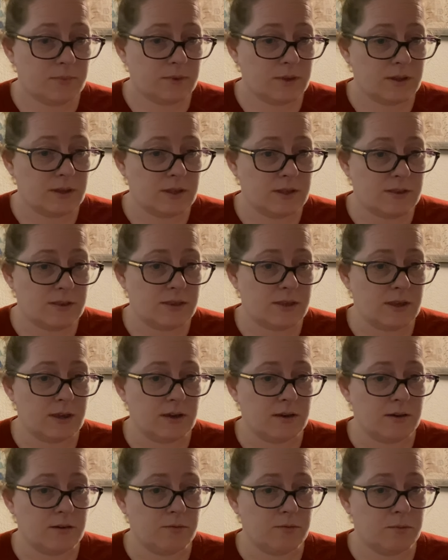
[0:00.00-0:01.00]
let's see, I
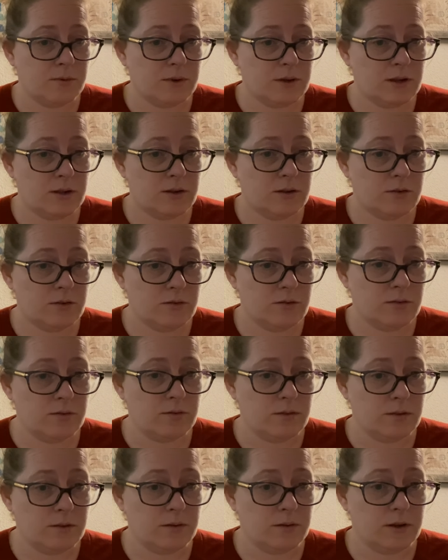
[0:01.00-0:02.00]
have 1, 2,
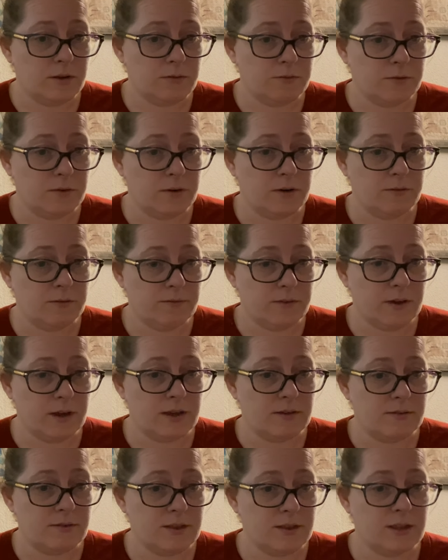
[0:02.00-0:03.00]
3, 4,
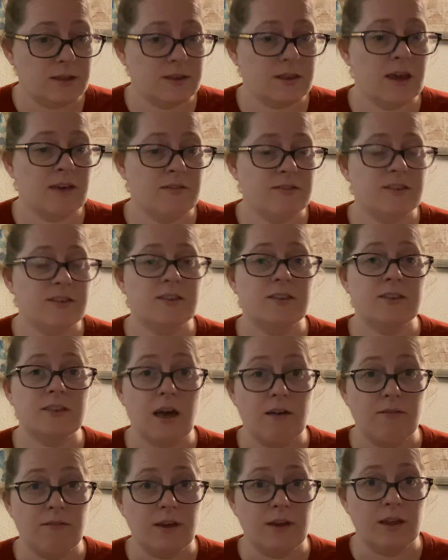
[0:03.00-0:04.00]
5, 6, I have
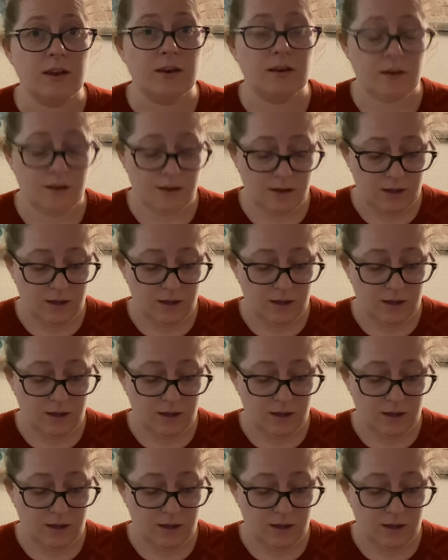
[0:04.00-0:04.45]
7.